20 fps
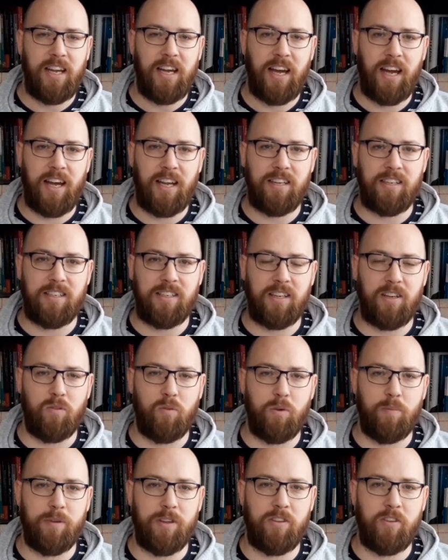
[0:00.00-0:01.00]
and
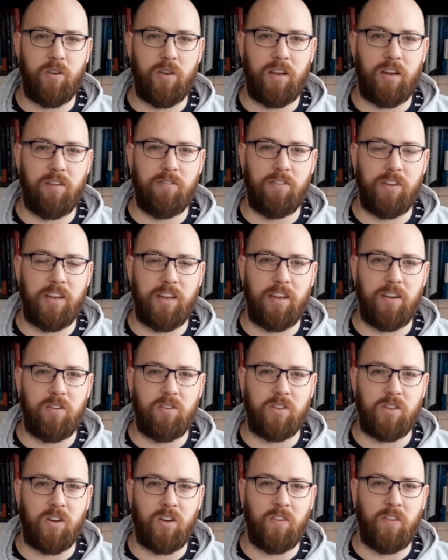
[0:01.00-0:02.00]
we'll be doing our
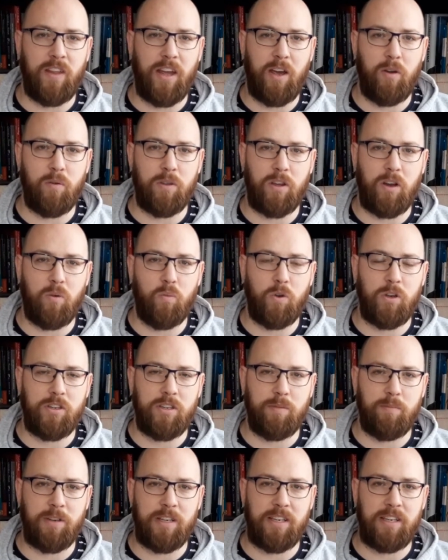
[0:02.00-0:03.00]
videos on there with our
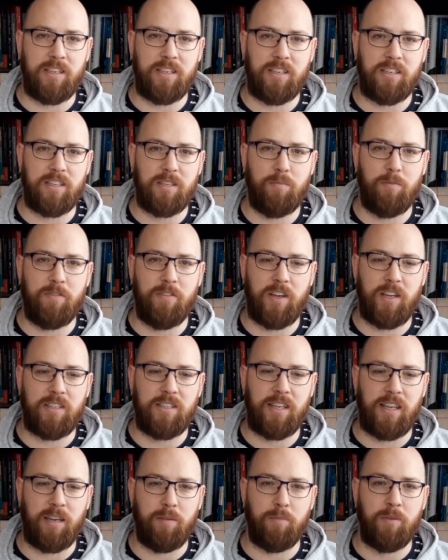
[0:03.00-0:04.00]
worship leaders and some of our
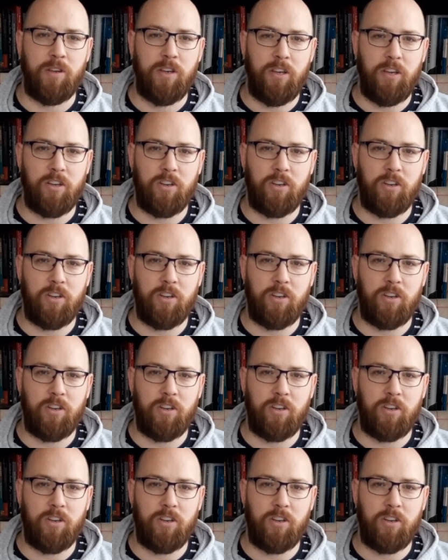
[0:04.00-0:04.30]
team